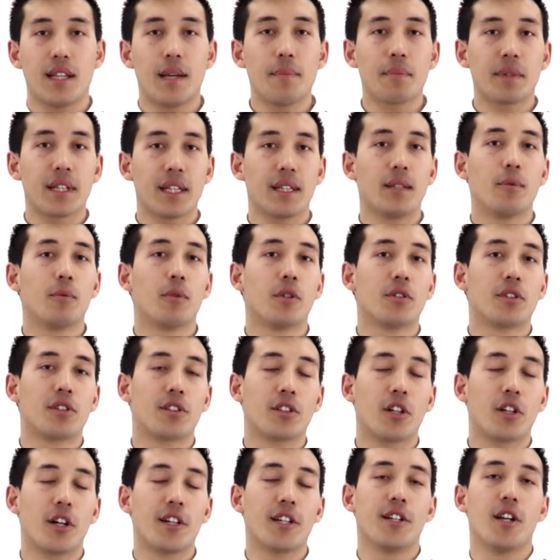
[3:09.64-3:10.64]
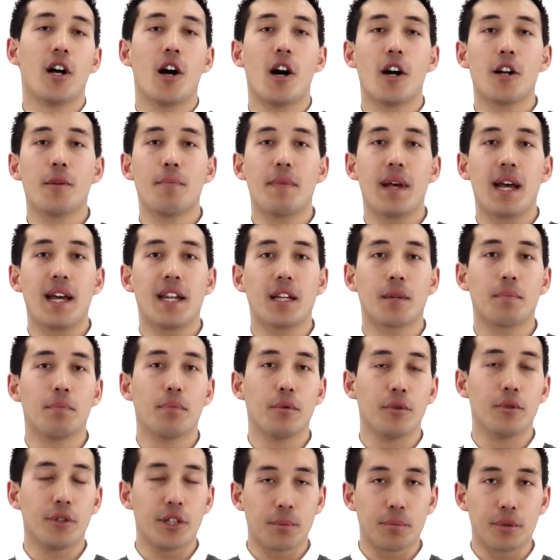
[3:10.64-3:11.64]
The M kit will start an automatic
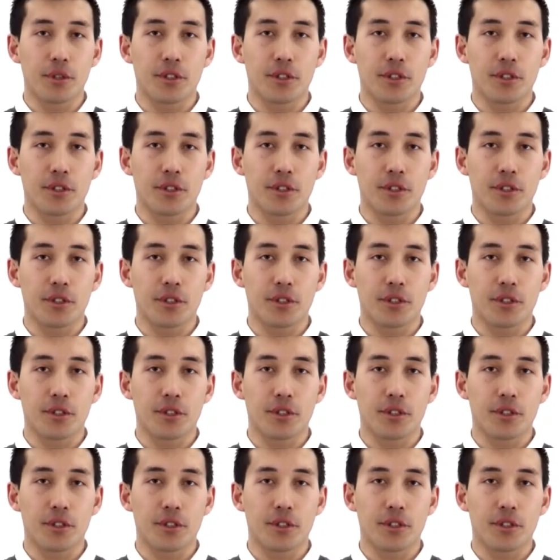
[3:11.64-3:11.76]
booting